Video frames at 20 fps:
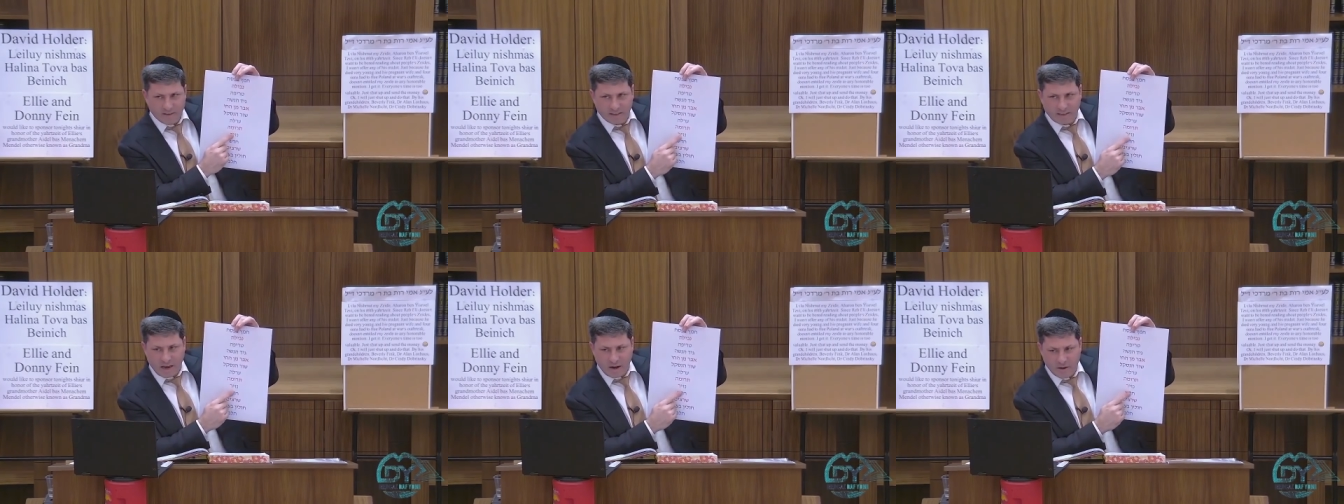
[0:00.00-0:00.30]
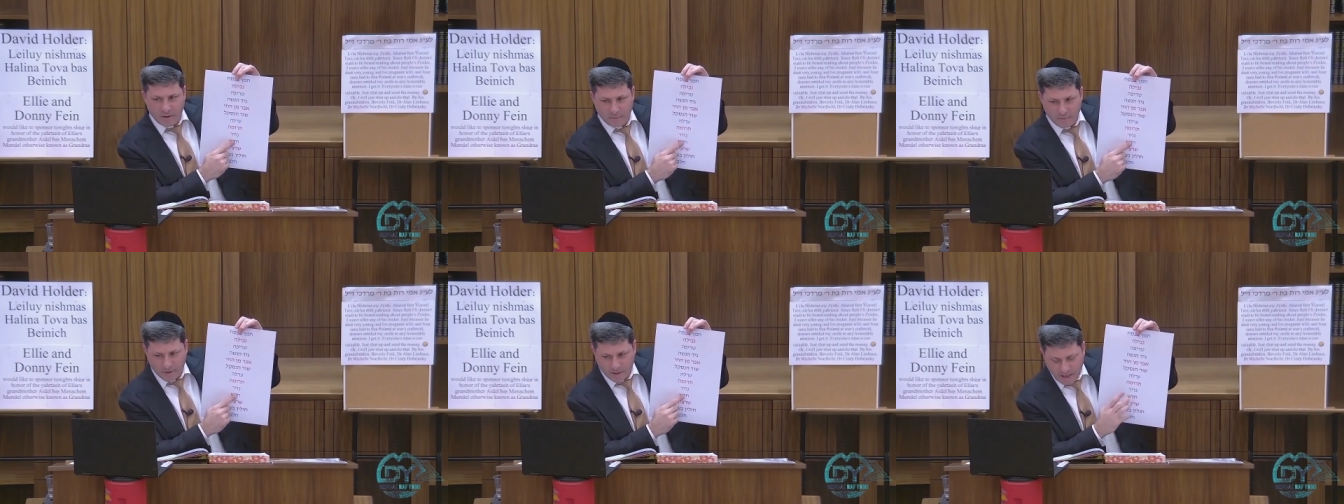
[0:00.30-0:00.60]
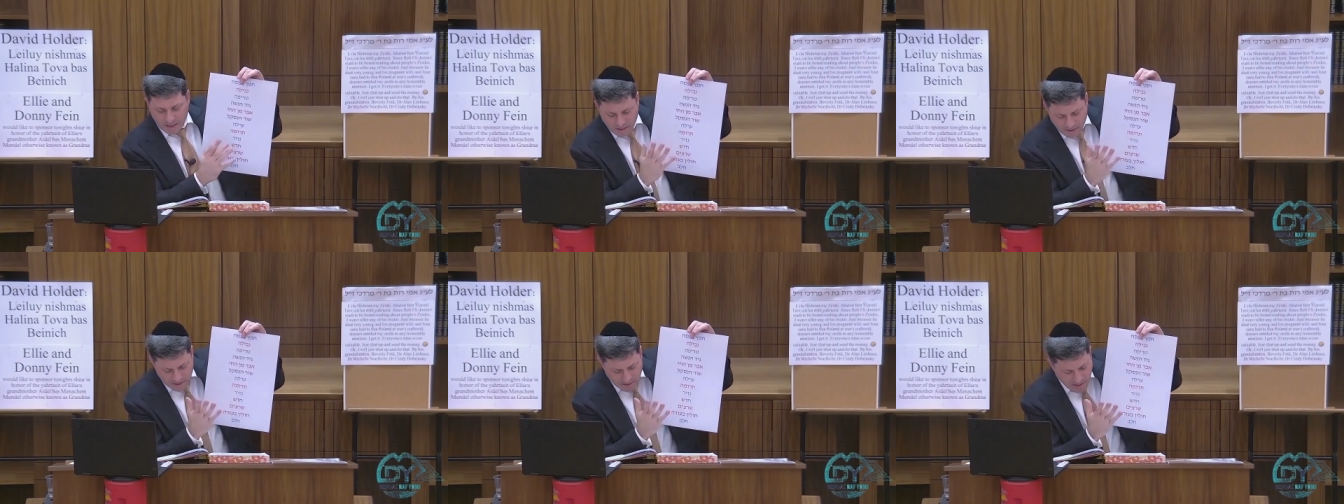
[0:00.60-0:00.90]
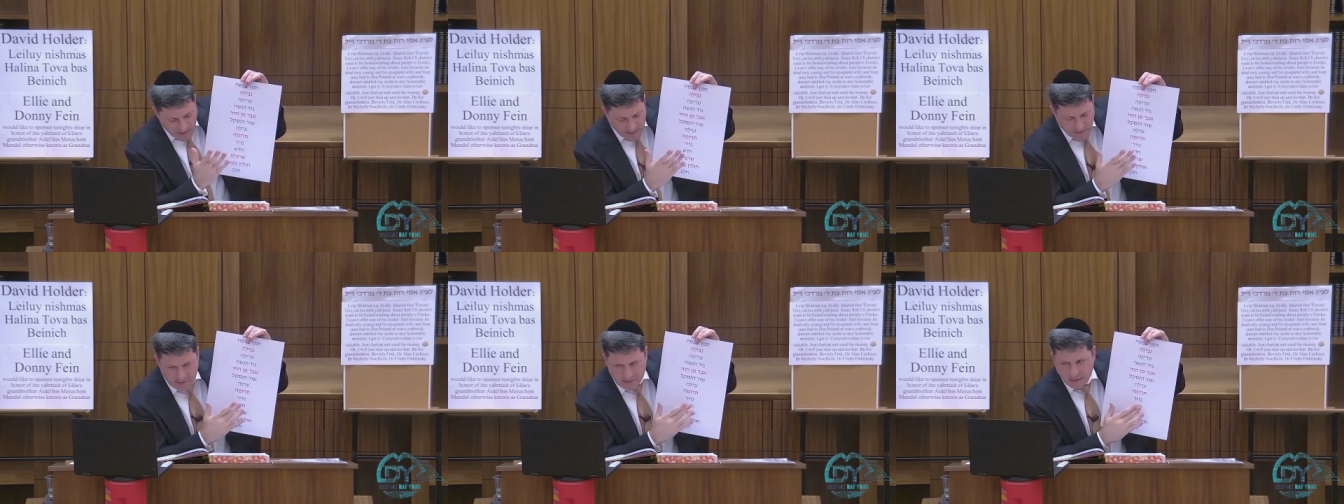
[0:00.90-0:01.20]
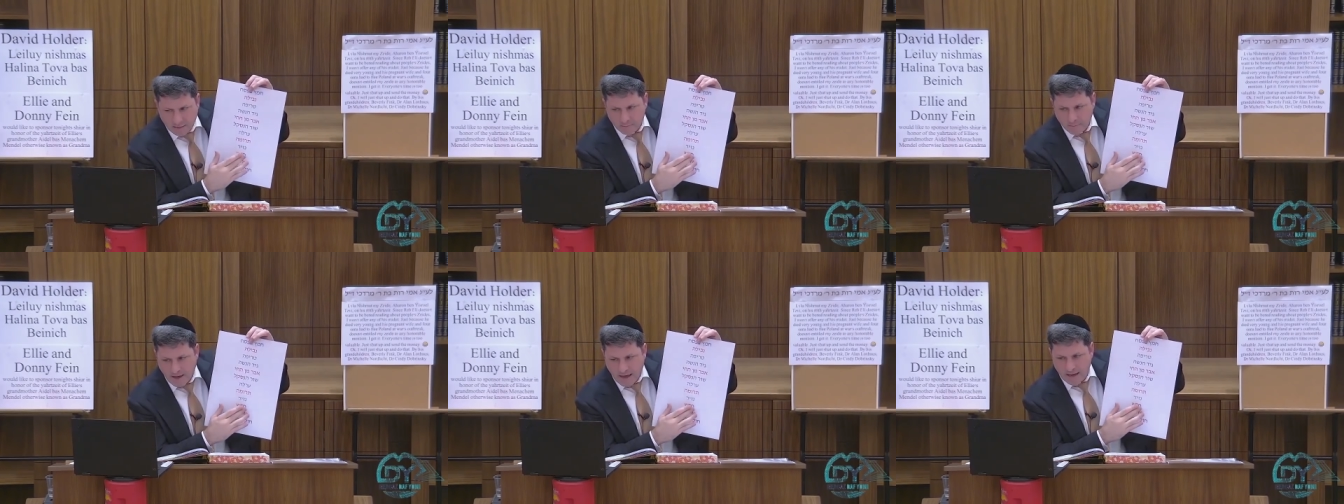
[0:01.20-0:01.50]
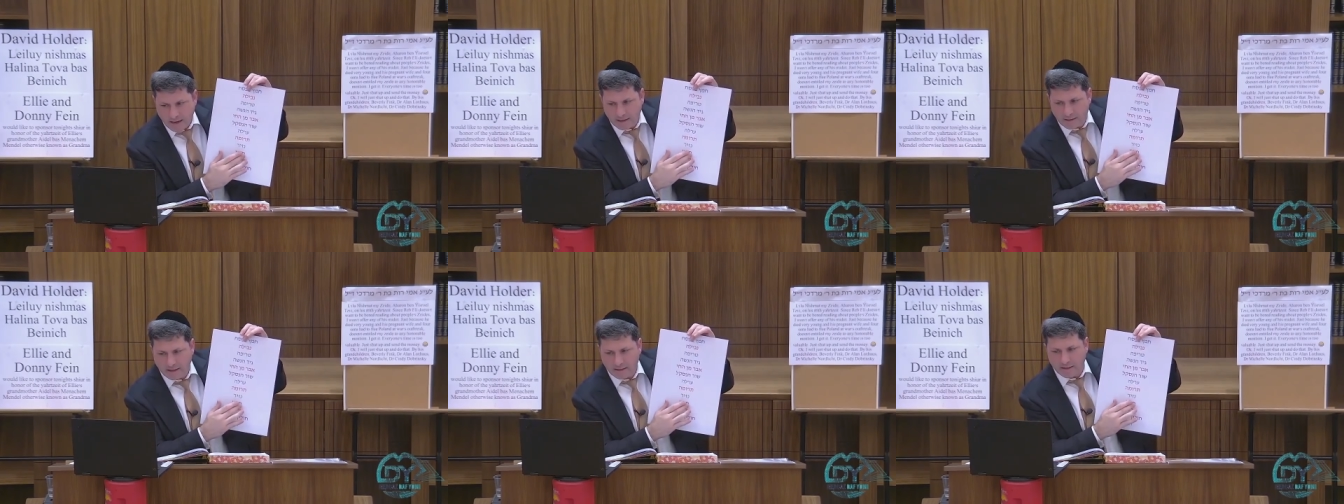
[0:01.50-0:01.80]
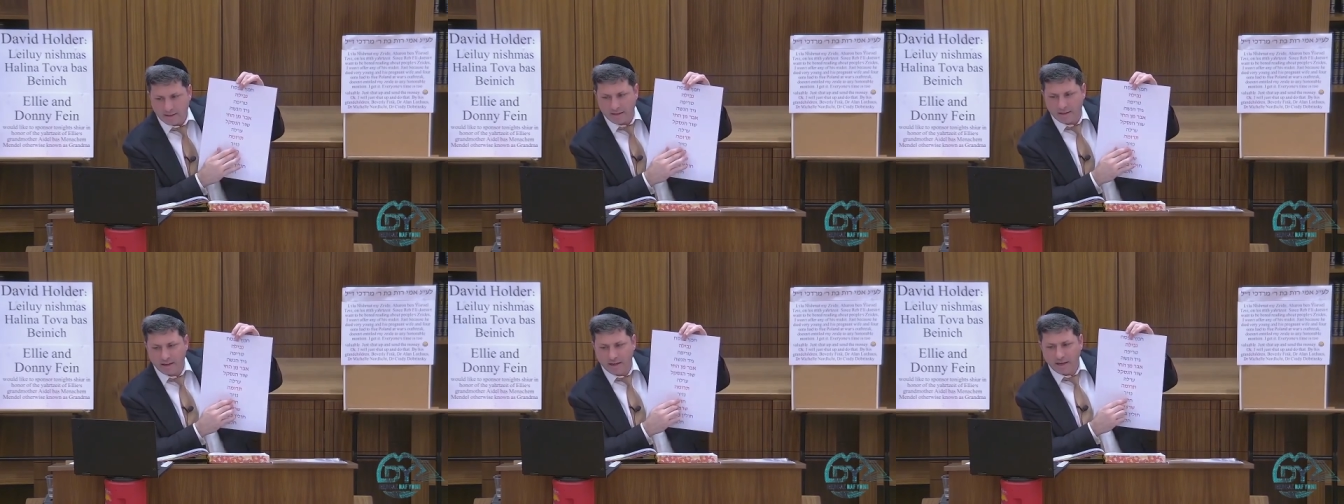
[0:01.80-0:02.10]
a terim. That's the guy sent back. That
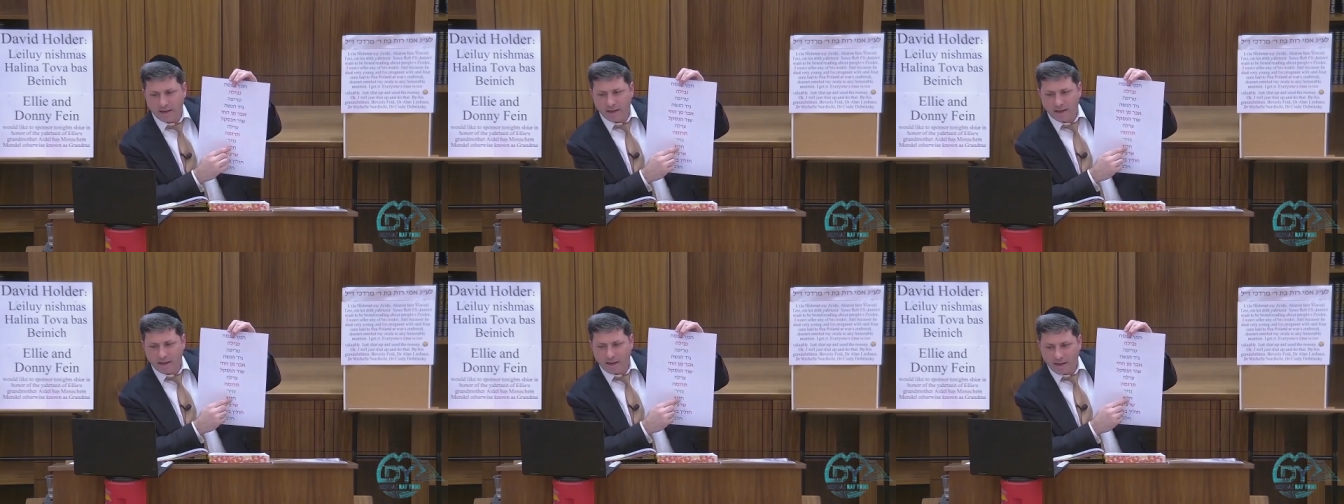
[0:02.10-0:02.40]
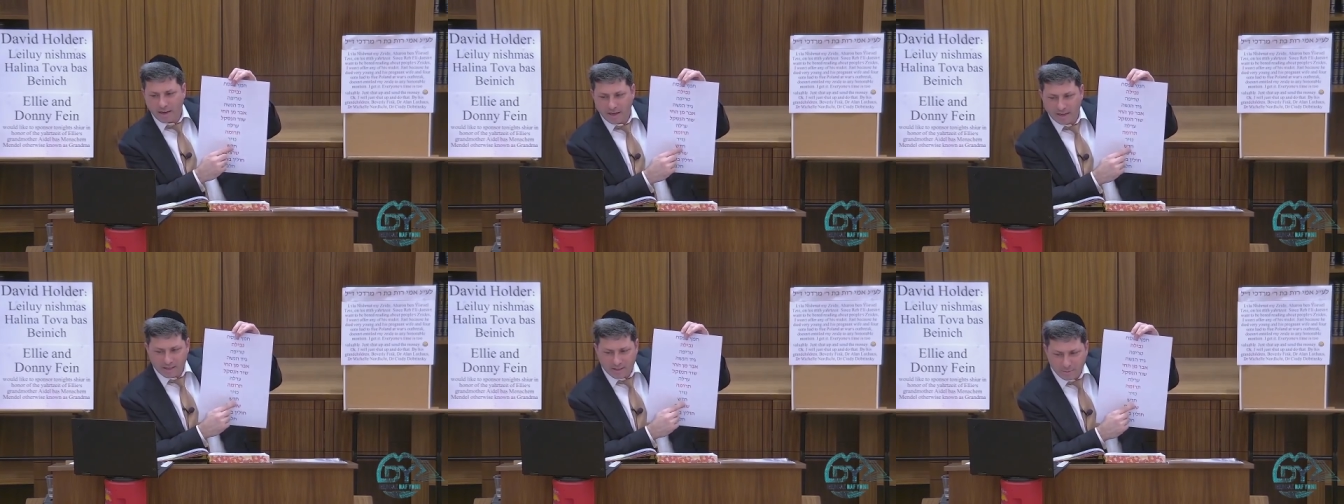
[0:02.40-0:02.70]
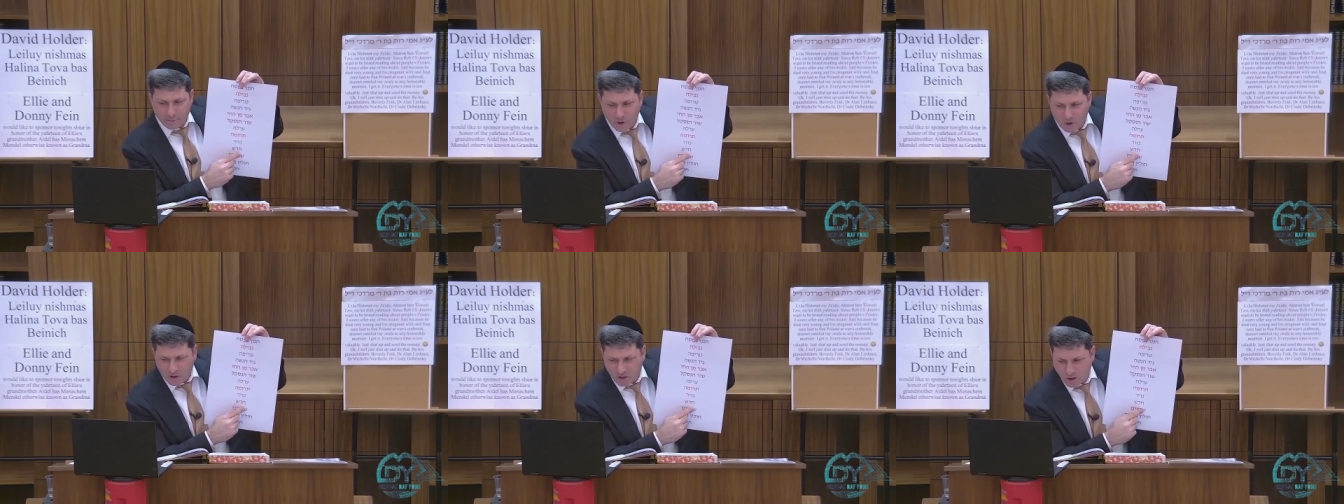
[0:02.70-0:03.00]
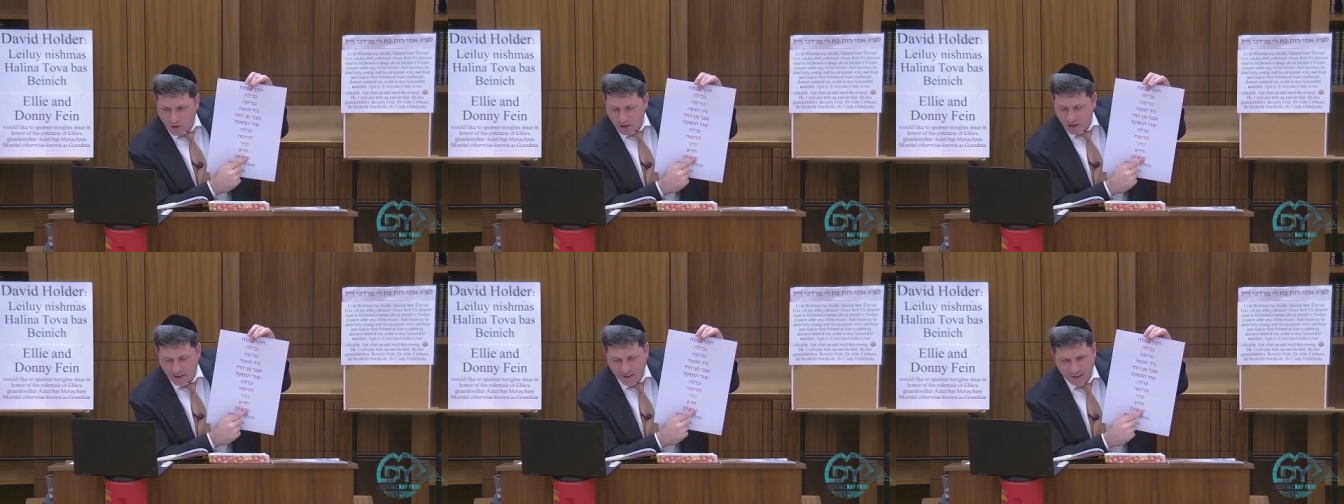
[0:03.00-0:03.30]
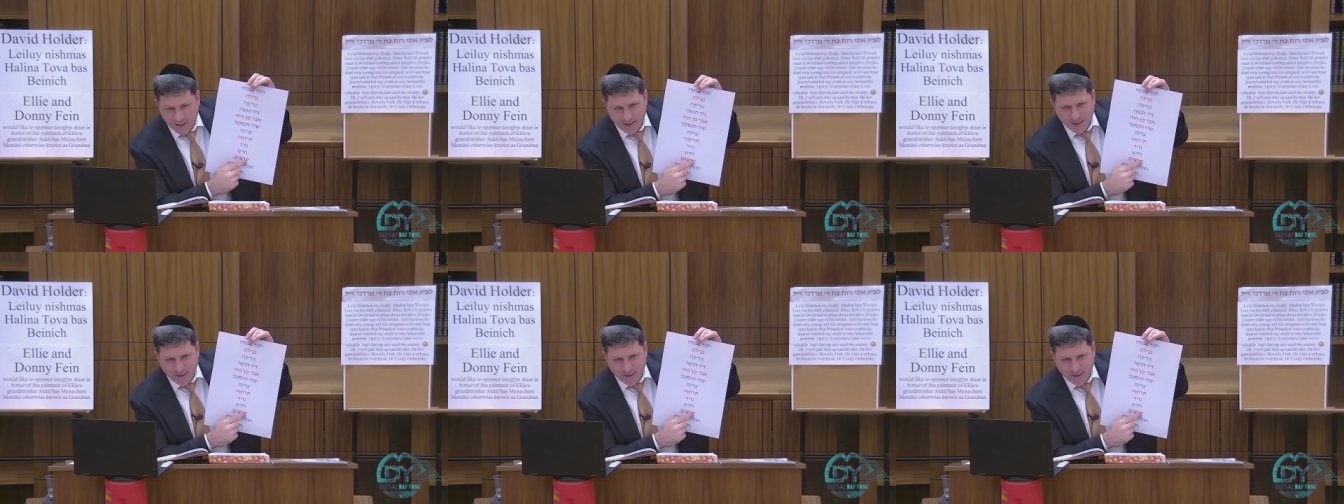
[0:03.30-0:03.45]
the, it's mutter.